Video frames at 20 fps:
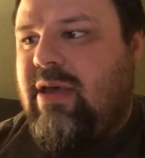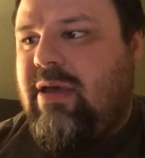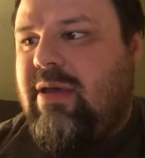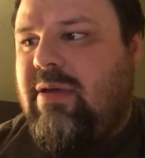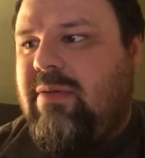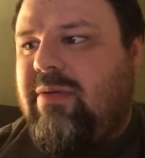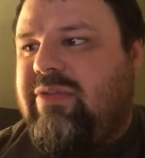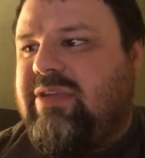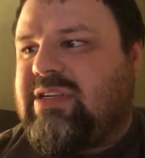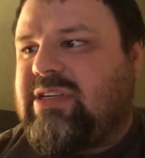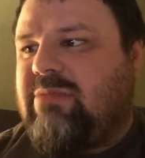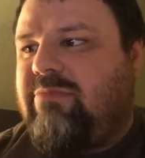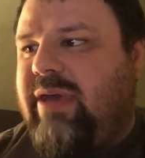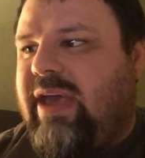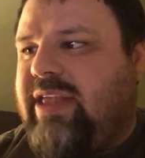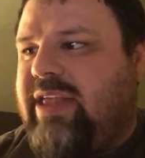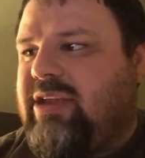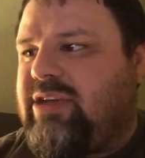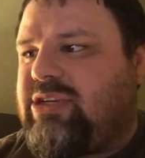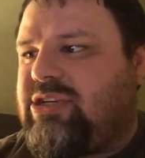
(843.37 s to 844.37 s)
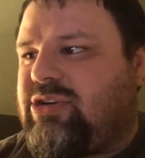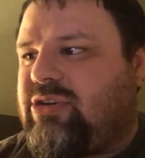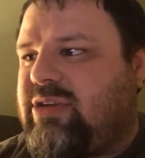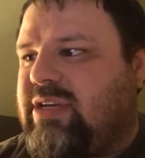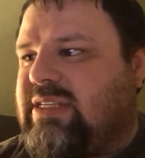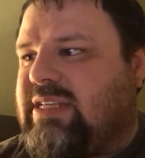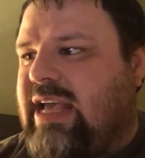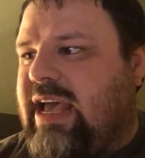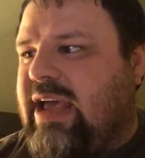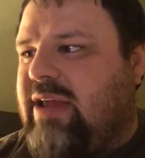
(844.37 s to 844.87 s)
With his companion surely
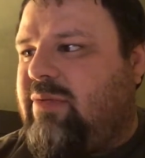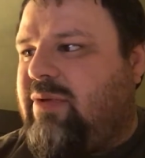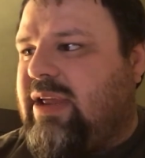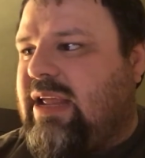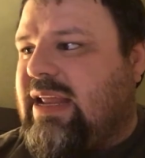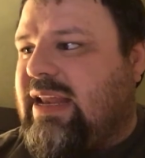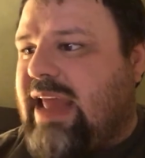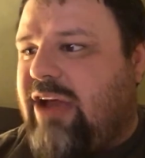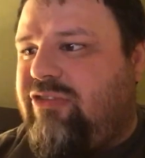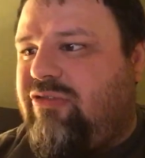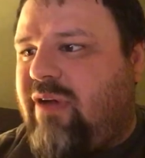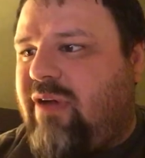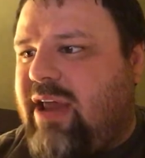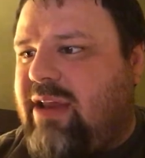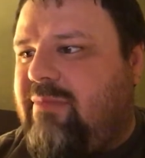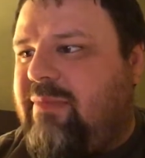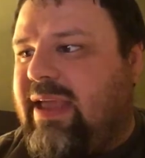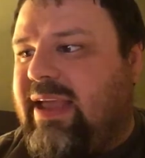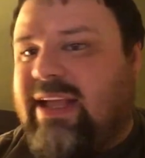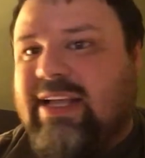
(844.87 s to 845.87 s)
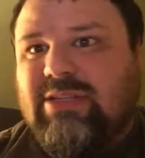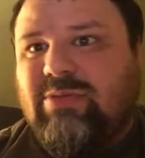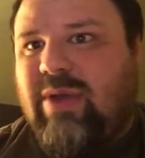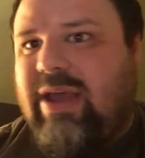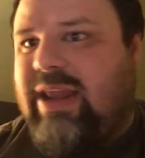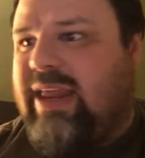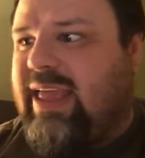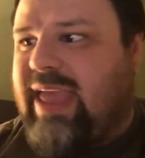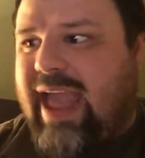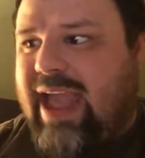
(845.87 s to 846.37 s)
dead, would he now try to make his way
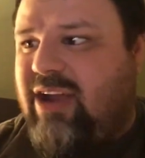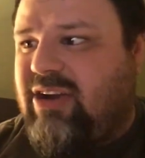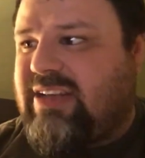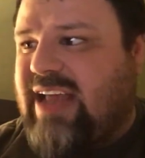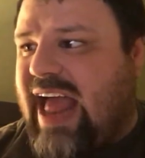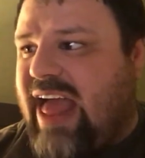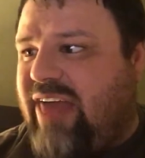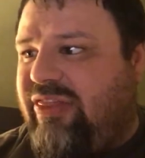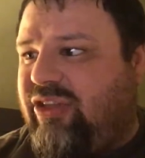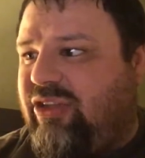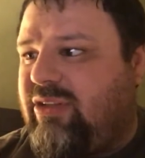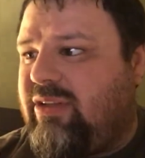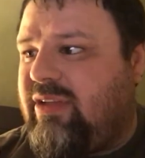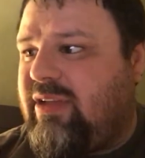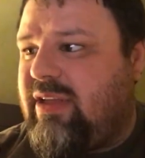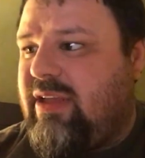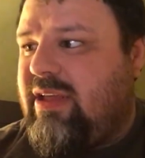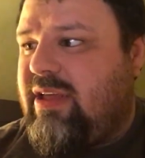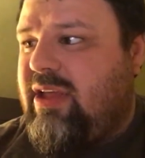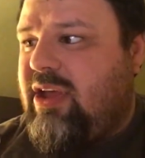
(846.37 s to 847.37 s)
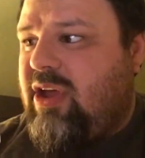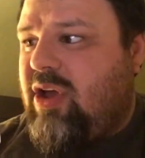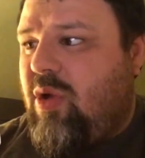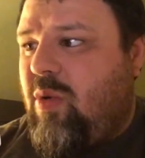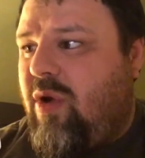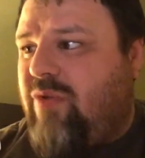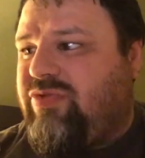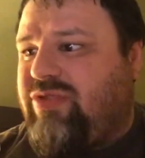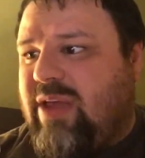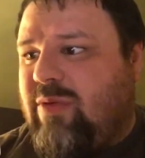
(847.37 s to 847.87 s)
to Caer Dathel?
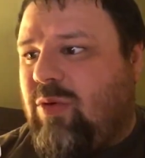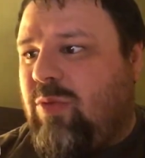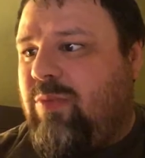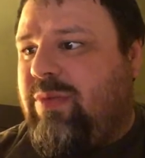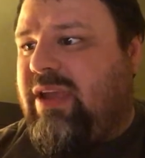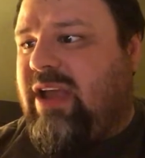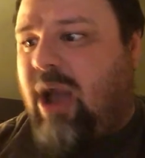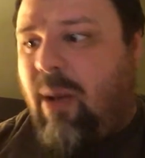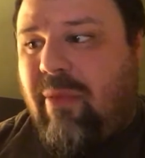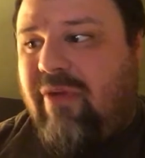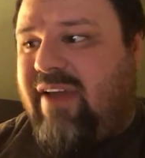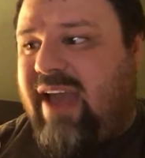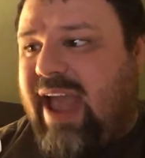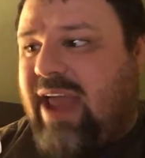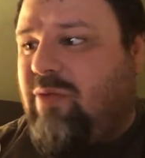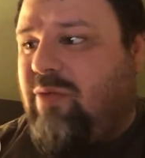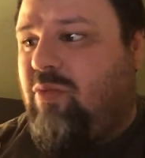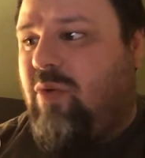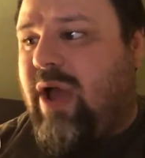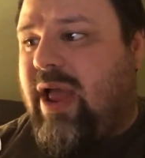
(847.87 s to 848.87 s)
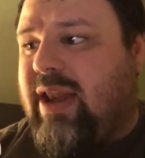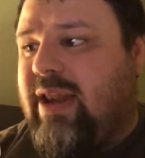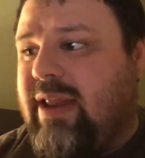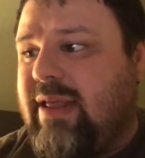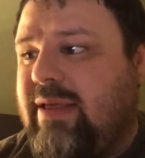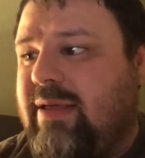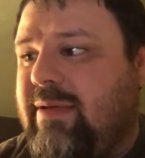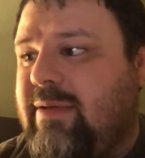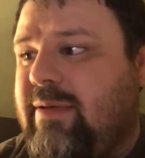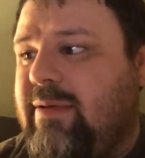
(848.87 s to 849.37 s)
What then would become of Henwen?
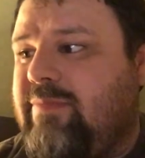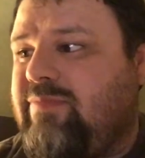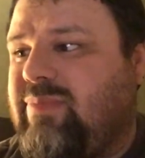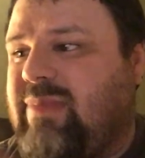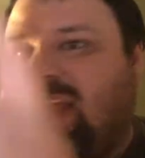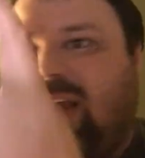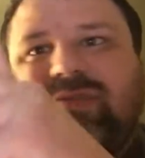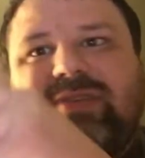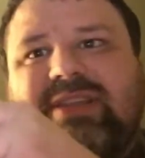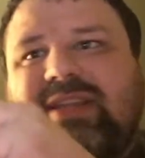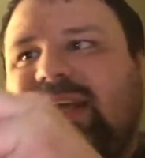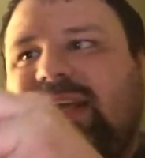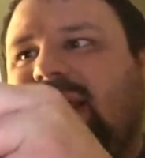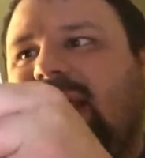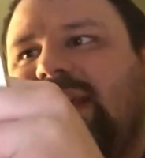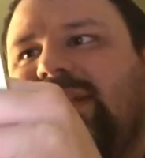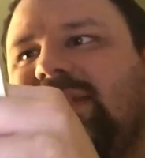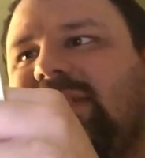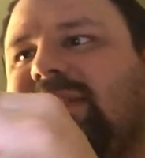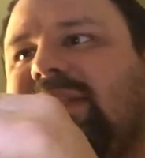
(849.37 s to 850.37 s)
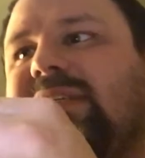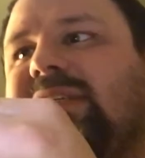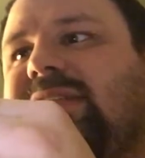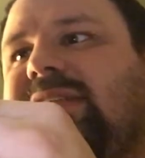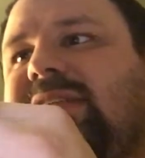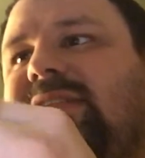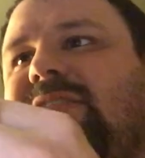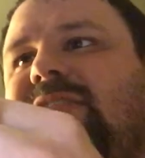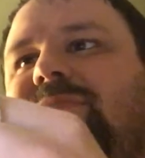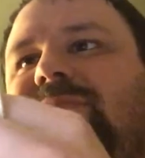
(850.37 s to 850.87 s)
Everything had
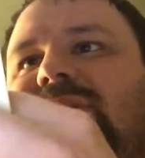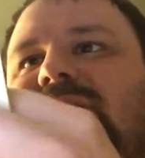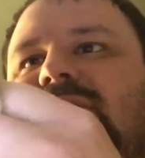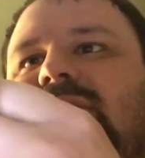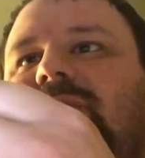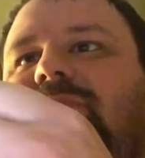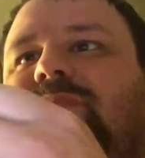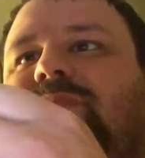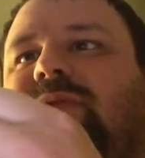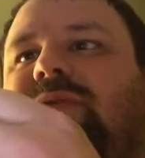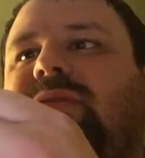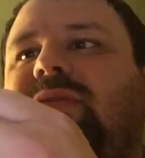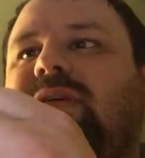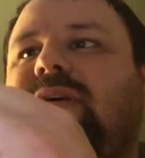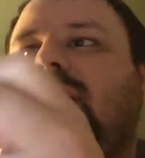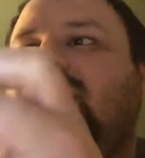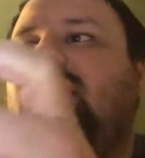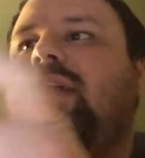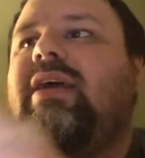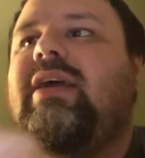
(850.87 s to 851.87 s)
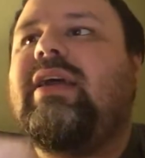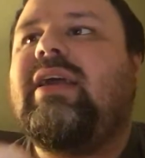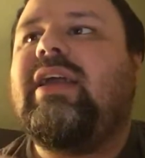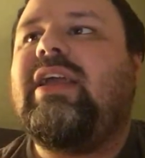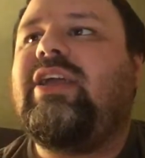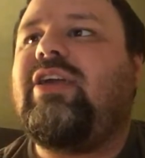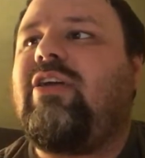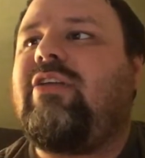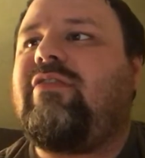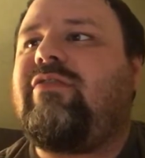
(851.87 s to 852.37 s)
ceased to be simple. He
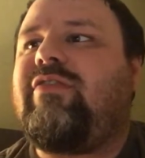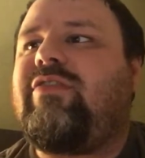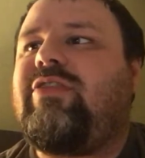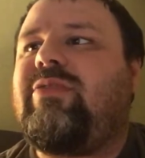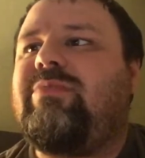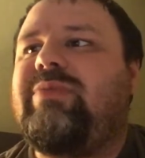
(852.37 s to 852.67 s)
yearned for the